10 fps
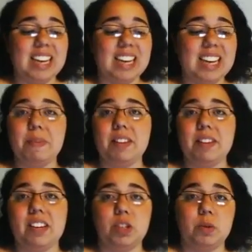keep in
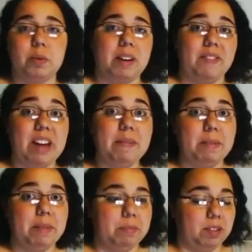touch with my family
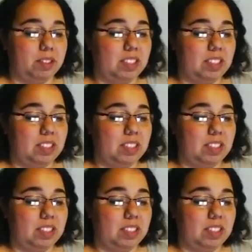members that I don't